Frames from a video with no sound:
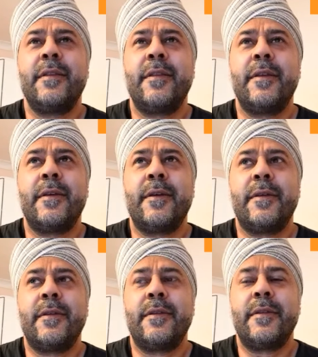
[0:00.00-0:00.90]

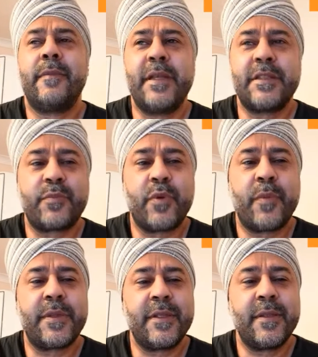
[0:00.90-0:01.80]
the best
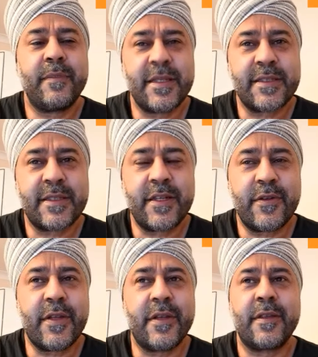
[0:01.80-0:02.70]
property in the best
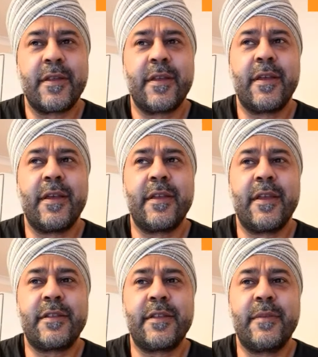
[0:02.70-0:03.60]
area and
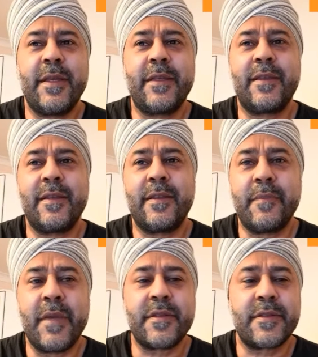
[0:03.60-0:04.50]
actually making it the
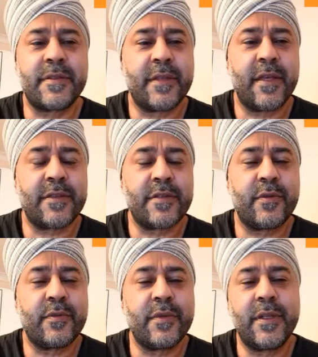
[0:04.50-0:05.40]
best. That's
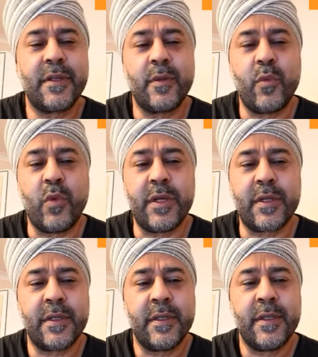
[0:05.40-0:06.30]
not really going to
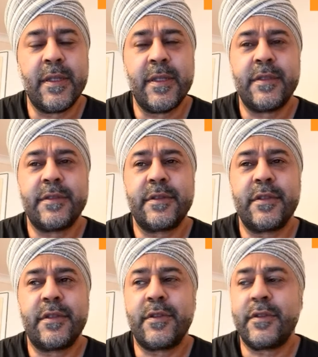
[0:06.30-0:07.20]
work.
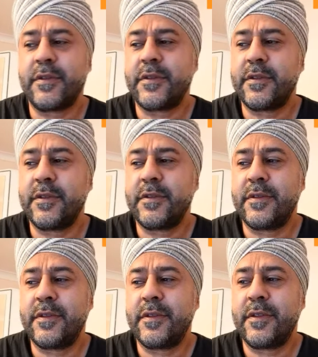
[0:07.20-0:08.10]
So,
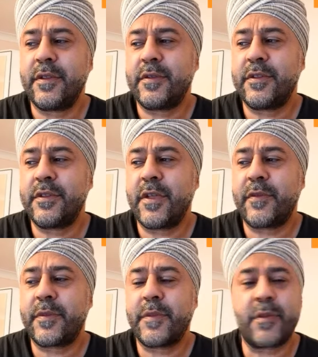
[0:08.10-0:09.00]
you
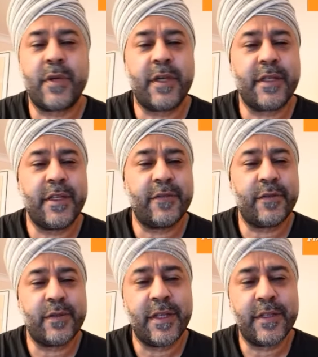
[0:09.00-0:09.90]
have to be quite
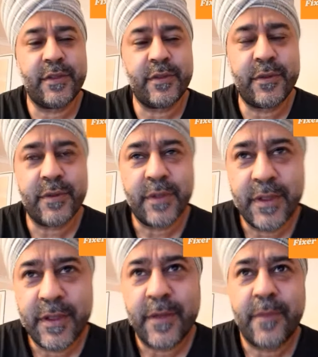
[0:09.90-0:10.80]
careful that you
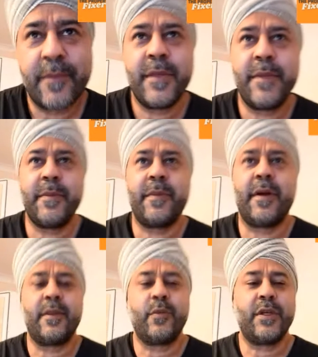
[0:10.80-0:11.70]
maybe
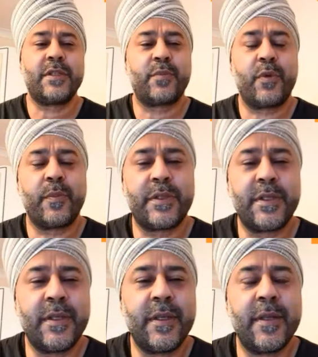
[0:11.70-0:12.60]
buy the worst
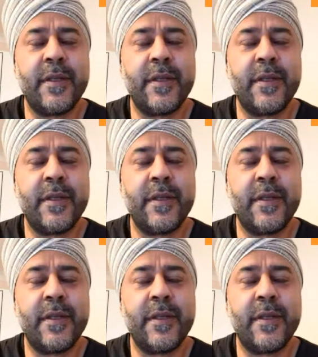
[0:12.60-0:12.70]
property